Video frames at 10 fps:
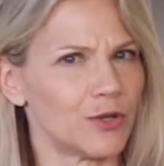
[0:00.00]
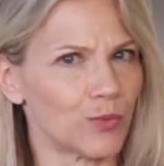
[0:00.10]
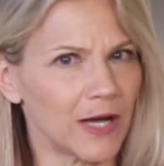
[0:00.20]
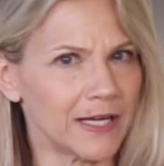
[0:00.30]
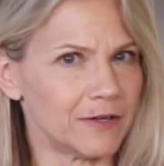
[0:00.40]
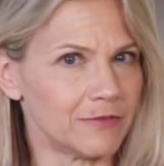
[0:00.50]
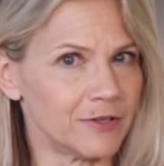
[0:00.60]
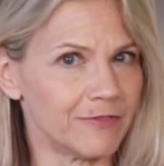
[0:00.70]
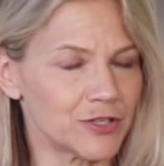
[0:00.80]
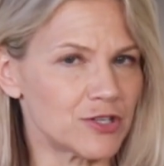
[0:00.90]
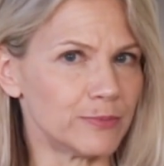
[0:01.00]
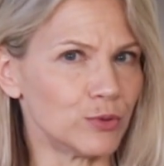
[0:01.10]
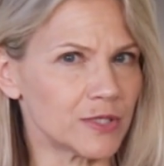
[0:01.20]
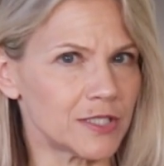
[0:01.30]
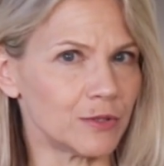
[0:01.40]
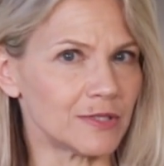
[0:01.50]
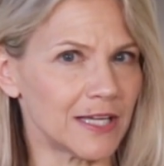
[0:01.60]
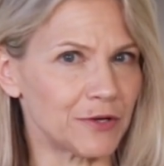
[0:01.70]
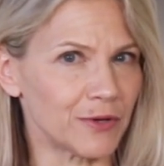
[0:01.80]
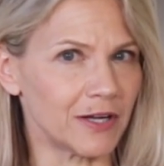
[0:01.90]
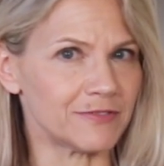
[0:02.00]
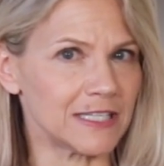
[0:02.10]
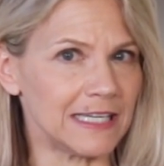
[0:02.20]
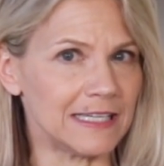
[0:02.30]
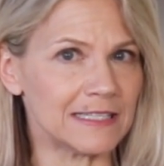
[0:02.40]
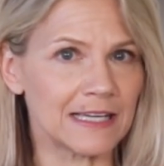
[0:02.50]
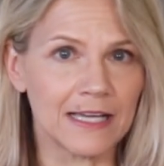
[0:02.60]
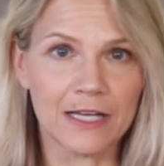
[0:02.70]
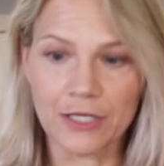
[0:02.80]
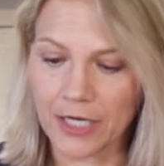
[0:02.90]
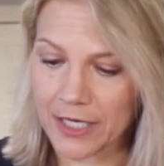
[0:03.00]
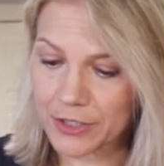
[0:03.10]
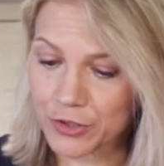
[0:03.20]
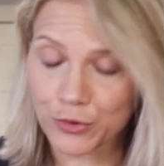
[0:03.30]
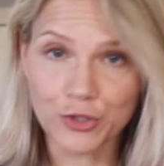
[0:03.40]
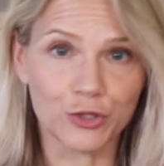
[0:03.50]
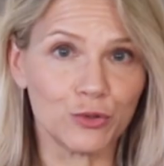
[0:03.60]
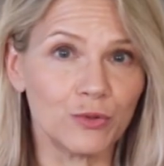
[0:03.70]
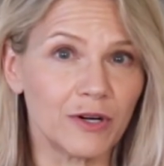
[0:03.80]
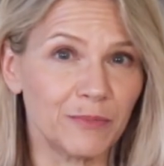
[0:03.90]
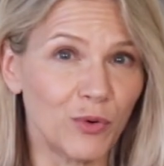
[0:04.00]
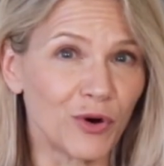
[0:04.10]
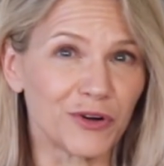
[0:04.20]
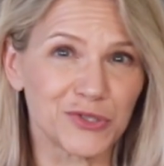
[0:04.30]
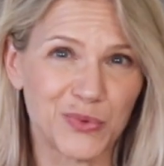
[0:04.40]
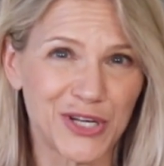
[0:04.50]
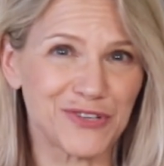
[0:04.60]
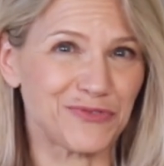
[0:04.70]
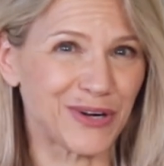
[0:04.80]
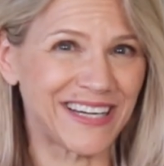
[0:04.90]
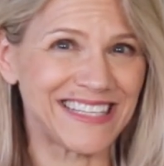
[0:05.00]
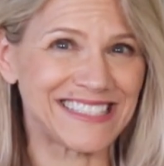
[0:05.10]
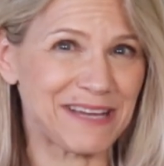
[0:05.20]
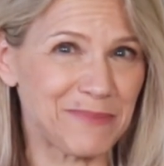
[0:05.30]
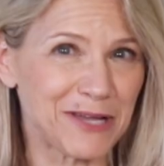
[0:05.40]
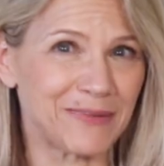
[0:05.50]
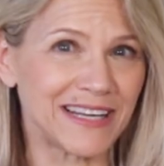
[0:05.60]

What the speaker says: the rind of the vegetable is still tender enough to eat. So 2 more squash varieties that make my